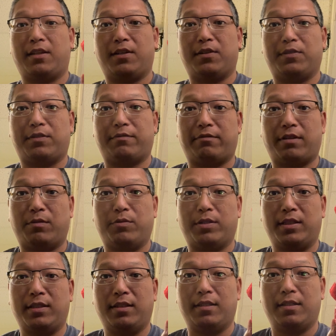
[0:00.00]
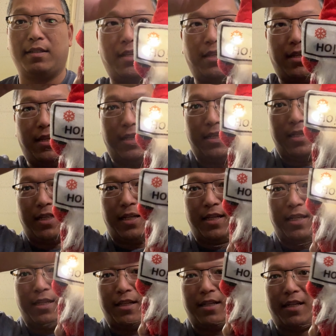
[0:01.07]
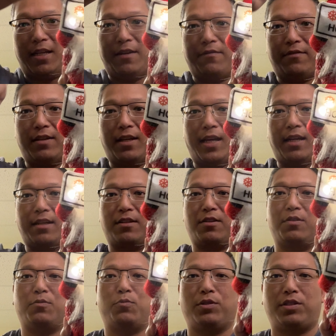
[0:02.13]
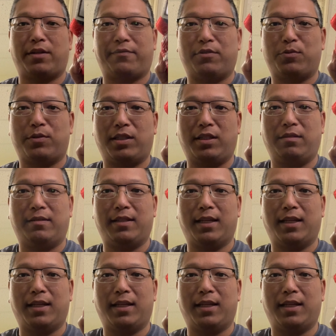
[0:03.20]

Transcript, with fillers: Here's the red one, and again, you can have the hat go whichever way you'd